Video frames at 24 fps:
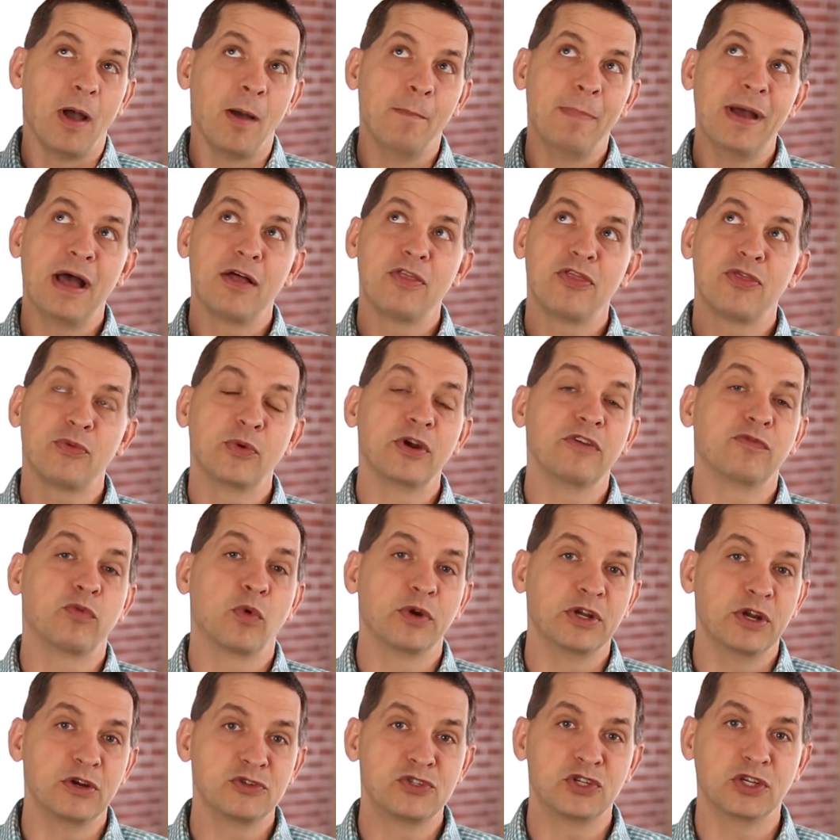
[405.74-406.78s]
about 3 or 4
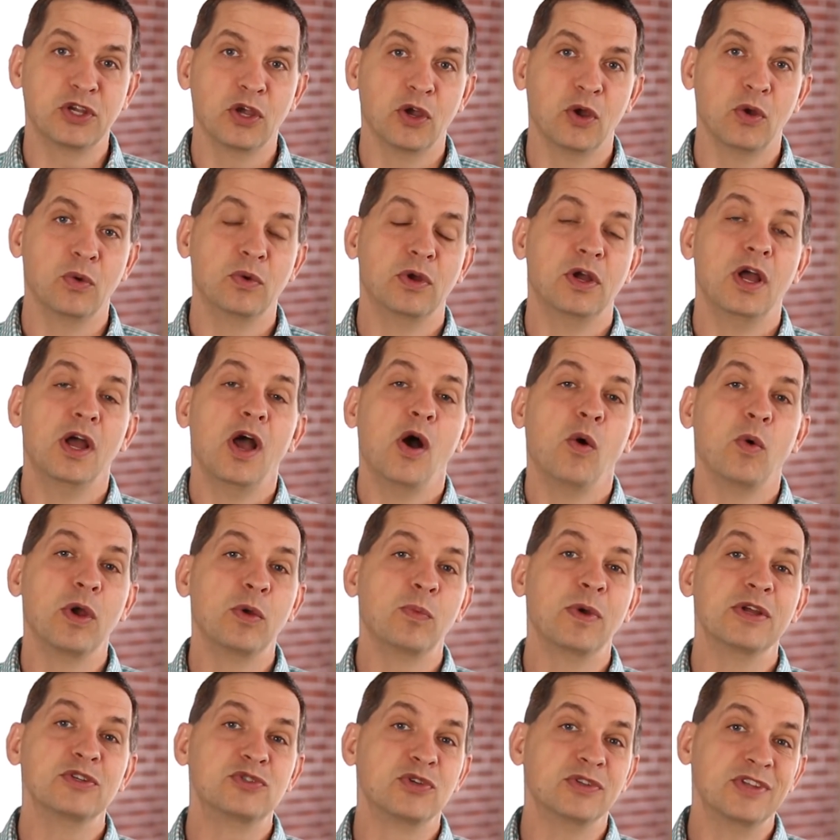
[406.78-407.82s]
years ago, we
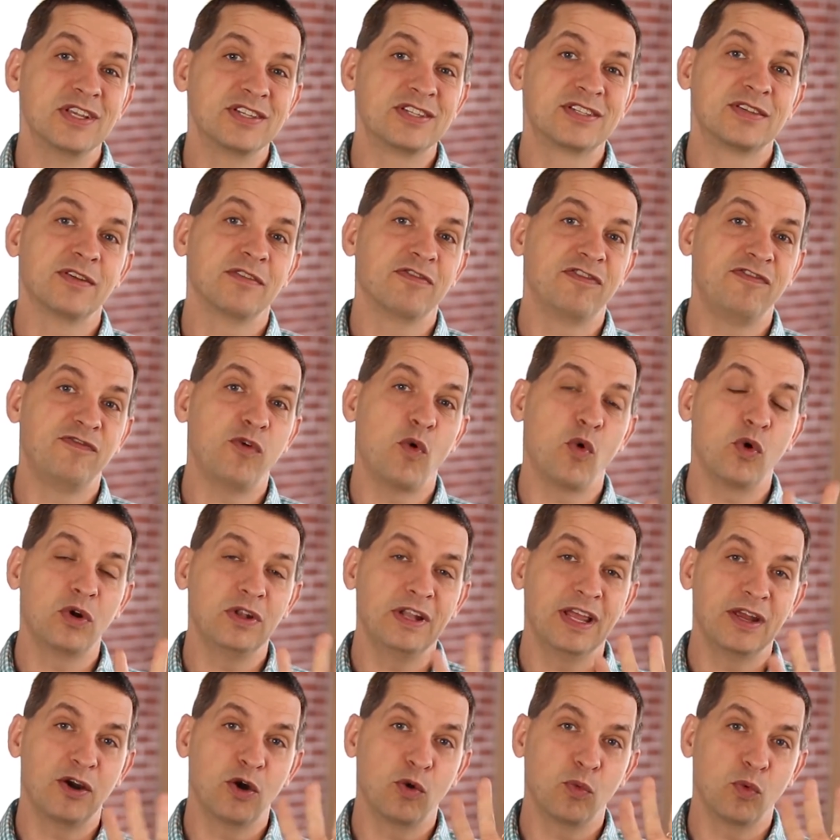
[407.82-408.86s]
went to this
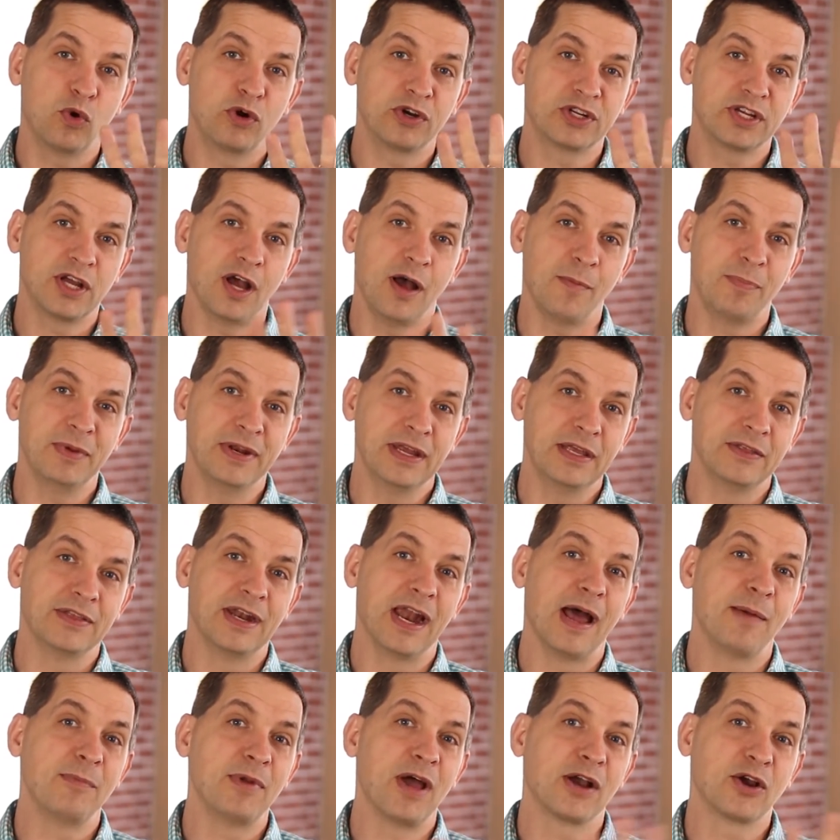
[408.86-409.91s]
4-letter word company that
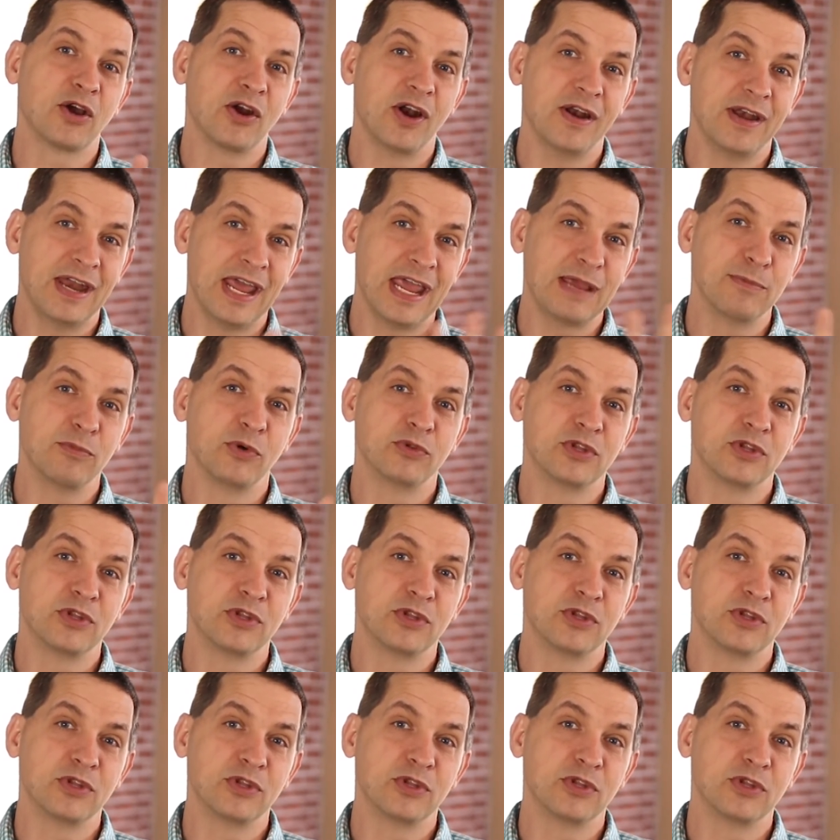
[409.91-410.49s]
I'm not going to name on